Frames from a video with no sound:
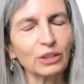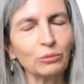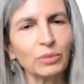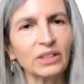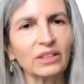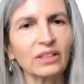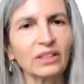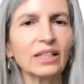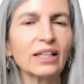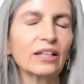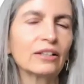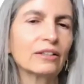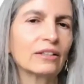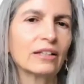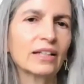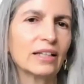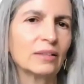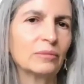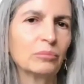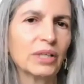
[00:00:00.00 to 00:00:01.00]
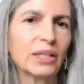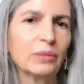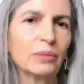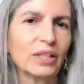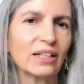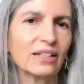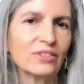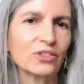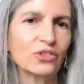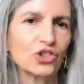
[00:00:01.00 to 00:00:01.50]
but then I thought I'd maybe
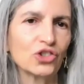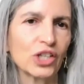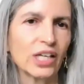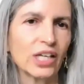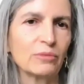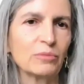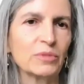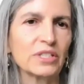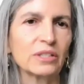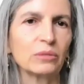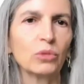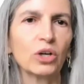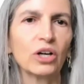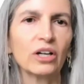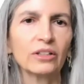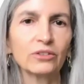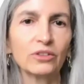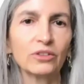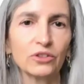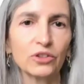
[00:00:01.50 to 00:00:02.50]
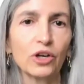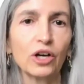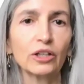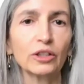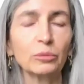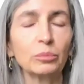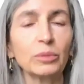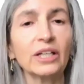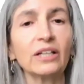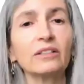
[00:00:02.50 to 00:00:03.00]
ask James and Mark to talk
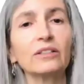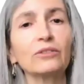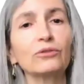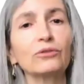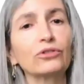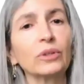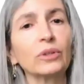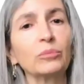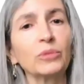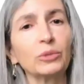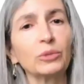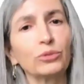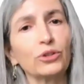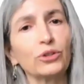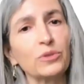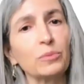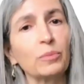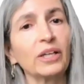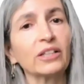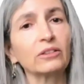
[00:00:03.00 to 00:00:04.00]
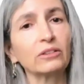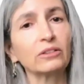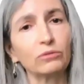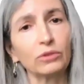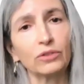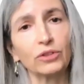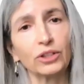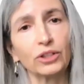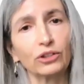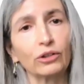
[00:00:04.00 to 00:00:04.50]
about it from the perspective
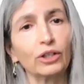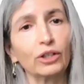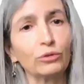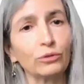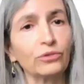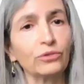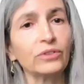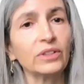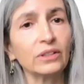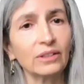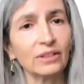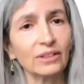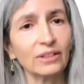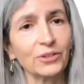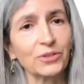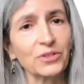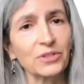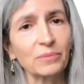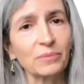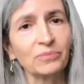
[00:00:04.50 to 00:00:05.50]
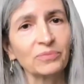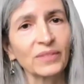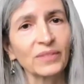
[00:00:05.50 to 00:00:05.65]
of their own fields.